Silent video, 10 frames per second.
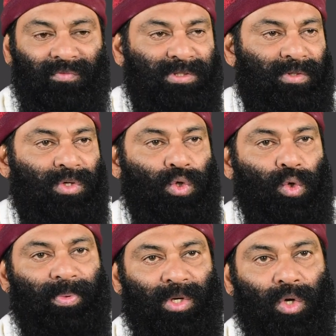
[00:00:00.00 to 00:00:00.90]
whichever
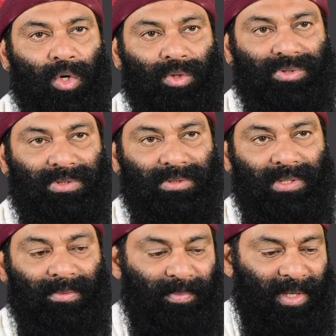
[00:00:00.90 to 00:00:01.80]
group he goes,
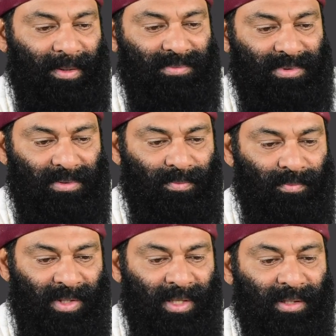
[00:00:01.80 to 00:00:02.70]
he becomes,
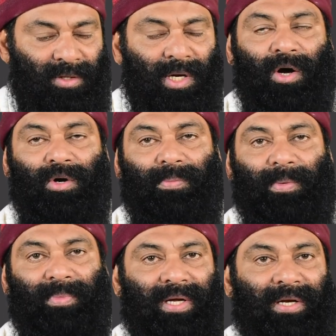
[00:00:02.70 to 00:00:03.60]
be in the crowd, but be